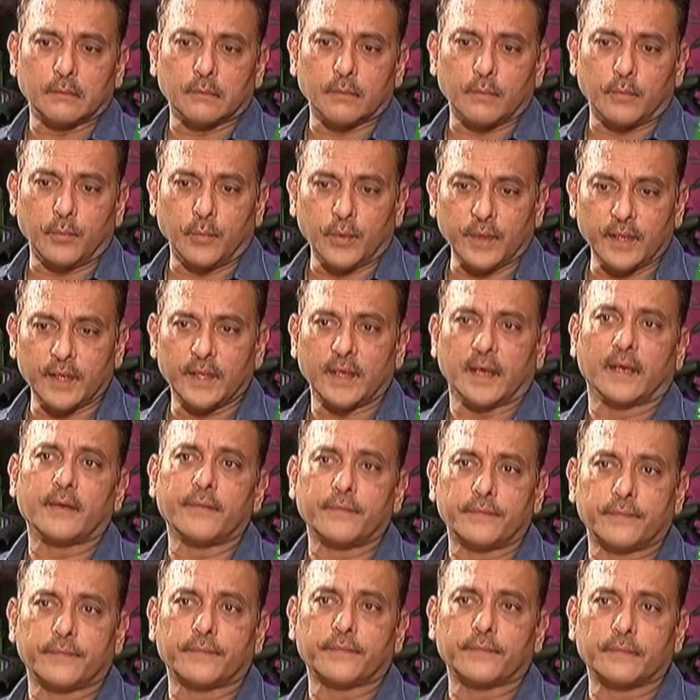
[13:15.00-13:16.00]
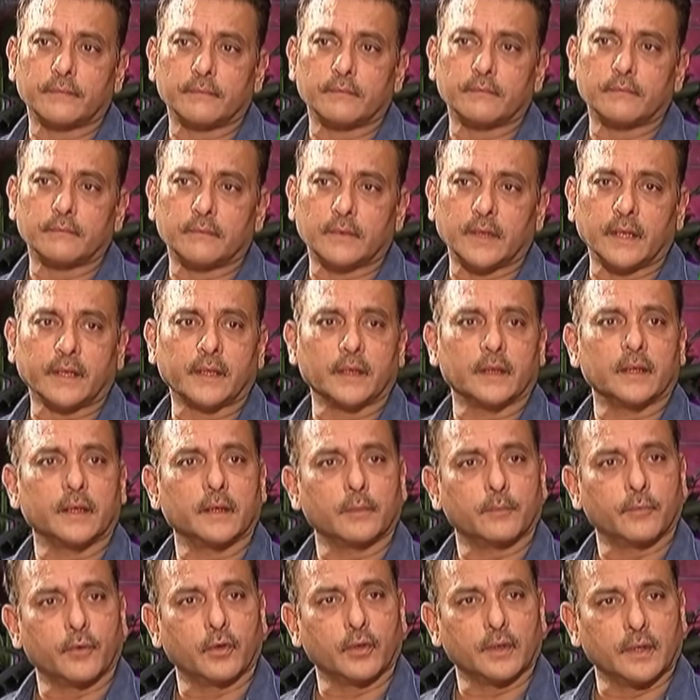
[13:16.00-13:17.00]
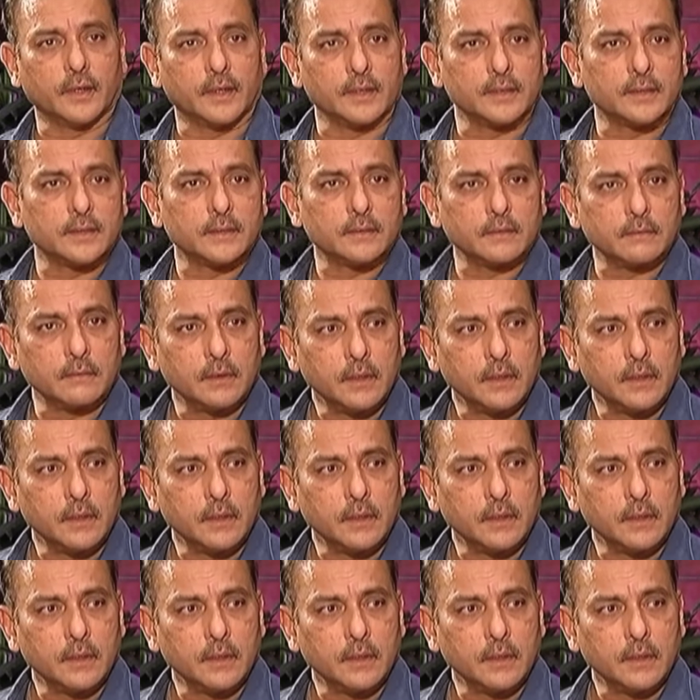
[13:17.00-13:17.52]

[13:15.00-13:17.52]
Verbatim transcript: we have taken it upon us